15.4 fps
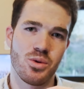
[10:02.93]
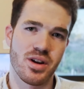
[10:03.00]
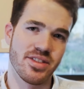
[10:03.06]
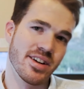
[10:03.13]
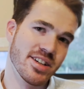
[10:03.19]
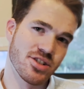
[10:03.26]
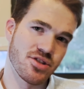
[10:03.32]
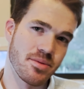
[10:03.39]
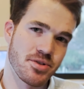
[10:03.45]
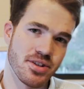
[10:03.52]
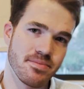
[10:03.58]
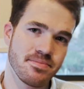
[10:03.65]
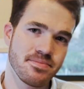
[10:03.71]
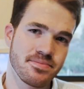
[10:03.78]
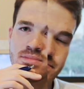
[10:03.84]
in the
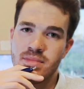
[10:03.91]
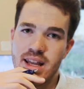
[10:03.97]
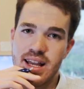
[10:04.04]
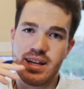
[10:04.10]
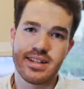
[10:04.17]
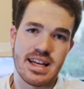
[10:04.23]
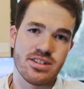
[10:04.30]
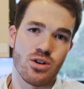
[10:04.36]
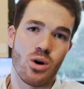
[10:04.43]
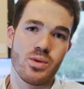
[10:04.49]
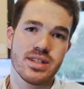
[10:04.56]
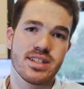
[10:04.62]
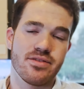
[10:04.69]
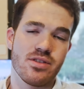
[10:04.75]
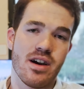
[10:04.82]
description. And as
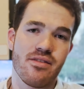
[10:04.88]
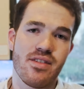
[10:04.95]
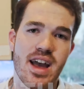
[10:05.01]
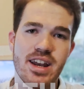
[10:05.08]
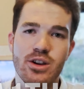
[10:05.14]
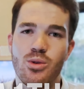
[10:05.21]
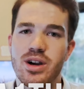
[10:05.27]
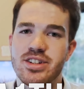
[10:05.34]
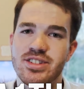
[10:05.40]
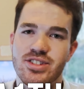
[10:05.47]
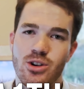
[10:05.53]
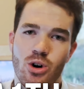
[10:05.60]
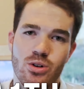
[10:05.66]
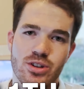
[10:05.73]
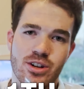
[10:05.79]
always, if you have any questions at
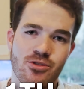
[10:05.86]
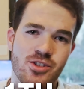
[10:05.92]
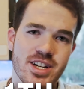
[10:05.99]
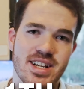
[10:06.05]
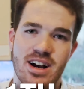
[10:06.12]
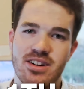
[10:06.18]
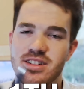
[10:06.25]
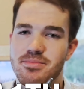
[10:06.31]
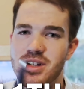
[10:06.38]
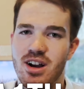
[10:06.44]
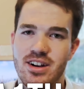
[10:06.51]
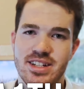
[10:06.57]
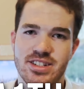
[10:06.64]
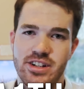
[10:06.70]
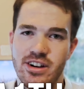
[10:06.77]
all, you can reach out to me on
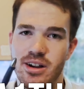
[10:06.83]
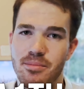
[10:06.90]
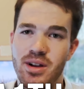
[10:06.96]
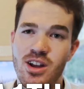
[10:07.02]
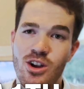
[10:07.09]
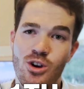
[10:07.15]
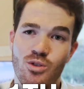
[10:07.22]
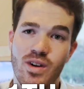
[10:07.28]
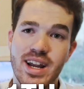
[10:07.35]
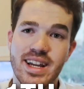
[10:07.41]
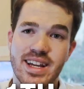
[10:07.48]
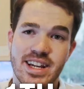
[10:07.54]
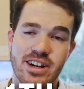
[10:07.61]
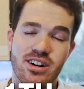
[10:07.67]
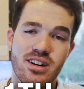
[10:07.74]
Instagram right
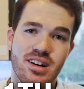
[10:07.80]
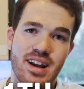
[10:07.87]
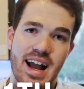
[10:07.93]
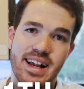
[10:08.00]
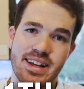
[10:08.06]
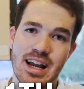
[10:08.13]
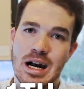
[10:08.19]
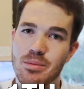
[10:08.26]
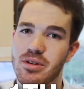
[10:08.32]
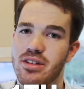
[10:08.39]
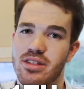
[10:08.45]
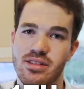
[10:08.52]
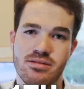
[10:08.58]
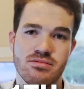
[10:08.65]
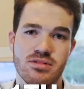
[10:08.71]
here at
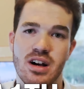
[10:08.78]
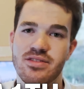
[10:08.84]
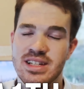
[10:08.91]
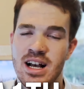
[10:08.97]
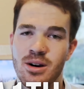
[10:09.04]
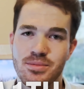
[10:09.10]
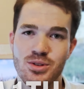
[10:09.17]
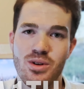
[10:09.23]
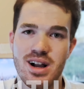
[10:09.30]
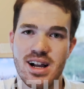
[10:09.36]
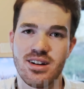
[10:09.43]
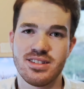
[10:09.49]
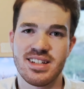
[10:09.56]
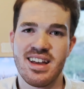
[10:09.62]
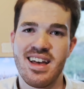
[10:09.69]
Galbraith. Love to help you
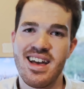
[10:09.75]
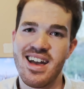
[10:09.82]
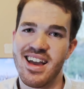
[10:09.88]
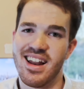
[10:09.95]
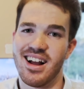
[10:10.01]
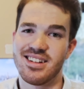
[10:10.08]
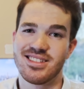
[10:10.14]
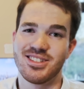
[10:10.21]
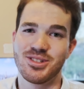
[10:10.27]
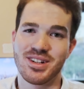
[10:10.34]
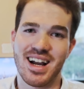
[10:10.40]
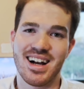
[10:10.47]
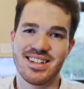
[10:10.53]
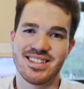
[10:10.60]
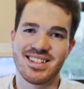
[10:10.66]
out. And I'll see you
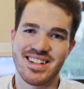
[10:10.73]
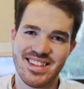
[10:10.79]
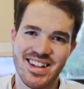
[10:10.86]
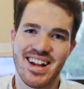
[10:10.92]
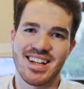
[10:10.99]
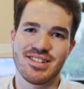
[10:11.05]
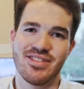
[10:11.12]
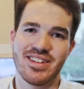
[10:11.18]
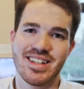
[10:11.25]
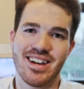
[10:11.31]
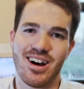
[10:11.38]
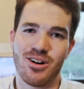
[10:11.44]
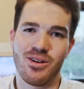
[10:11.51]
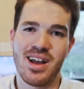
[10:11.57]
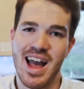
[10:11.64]
guys in the next
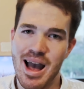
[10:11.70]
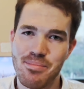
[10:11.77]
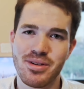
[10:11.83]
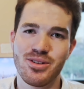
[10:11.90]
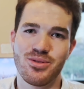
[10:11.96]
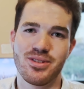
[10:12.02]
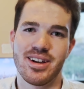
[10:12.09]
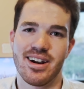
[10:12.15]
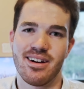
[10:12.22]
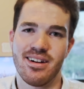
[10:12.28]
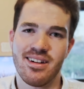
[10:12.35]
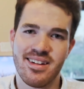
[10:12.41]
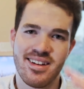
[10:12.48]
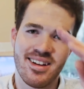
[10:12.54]
video. Happy New Year.